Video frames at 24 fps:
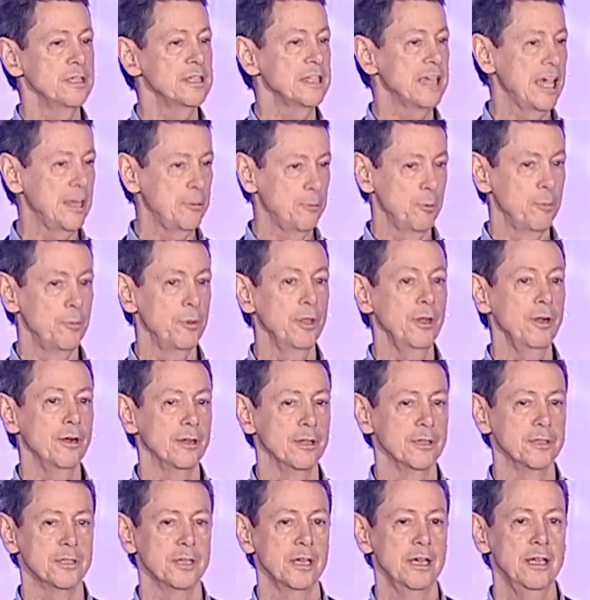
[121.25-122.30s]

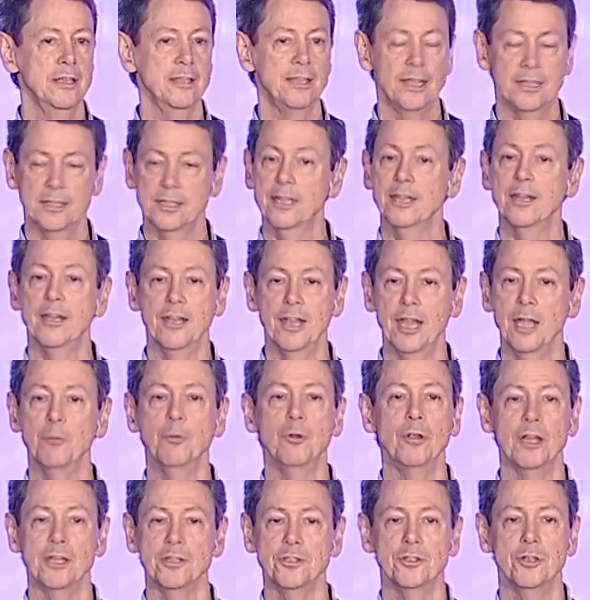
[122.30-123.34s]
capabilities that can enable
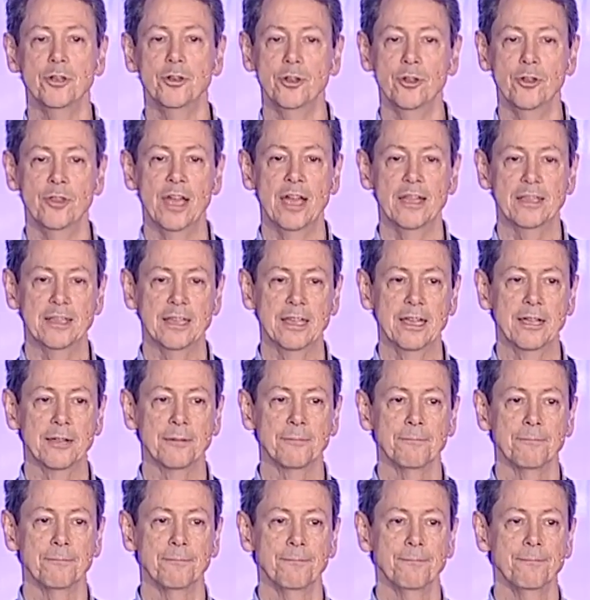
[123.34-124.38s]
us to do that thing.
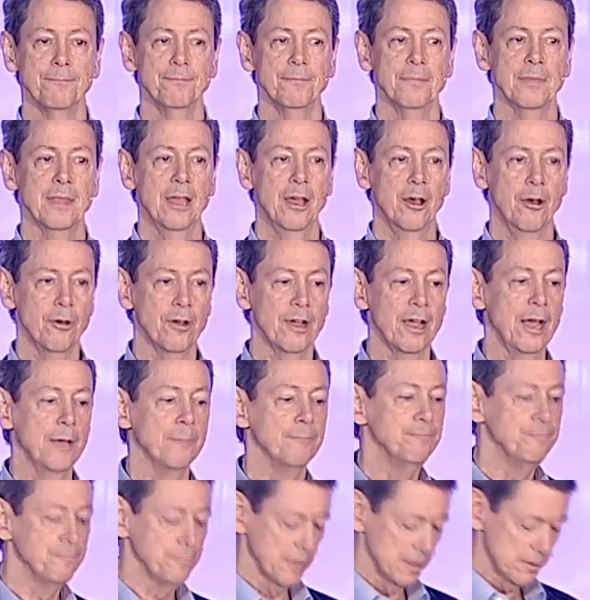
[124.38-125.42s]
Okay.
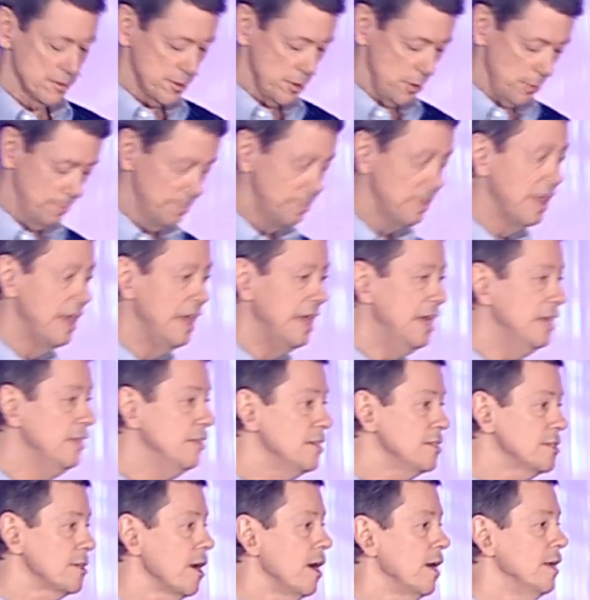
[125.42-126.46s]
So, in this
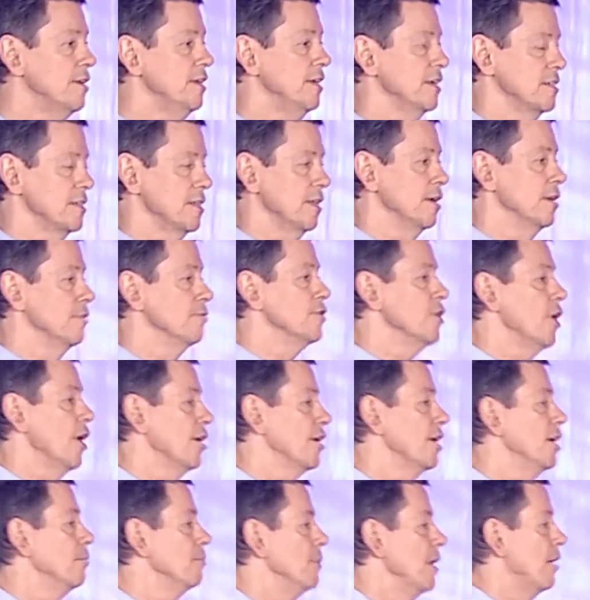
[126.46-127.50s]
context, then, of
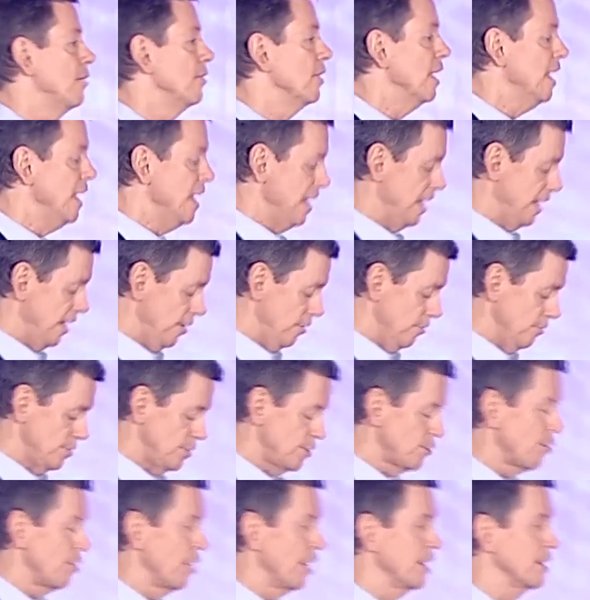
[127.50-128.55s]
talking about inner
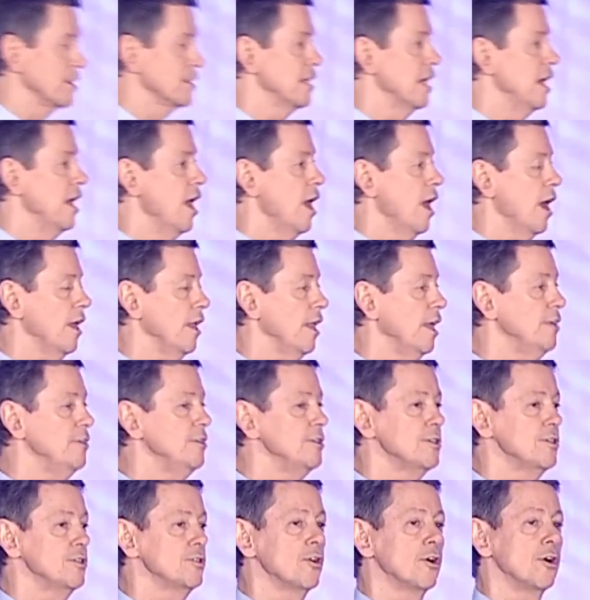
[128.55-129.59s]
strengths, I'd like to
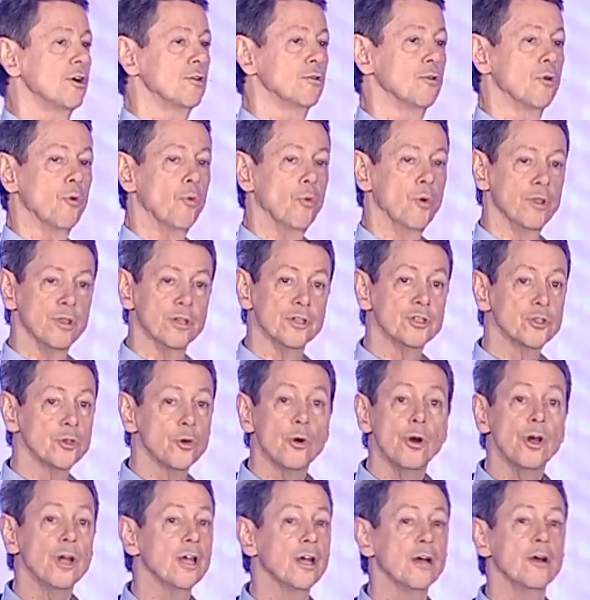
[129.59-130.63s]
start with a
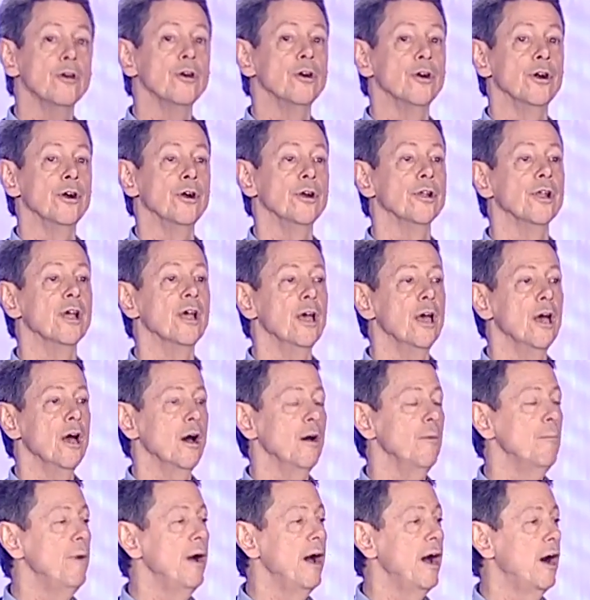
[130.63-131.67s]
story I heard
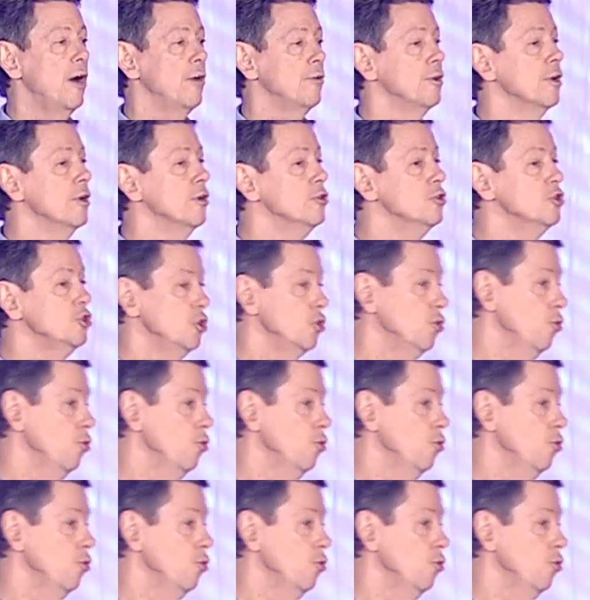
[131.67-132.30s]
about two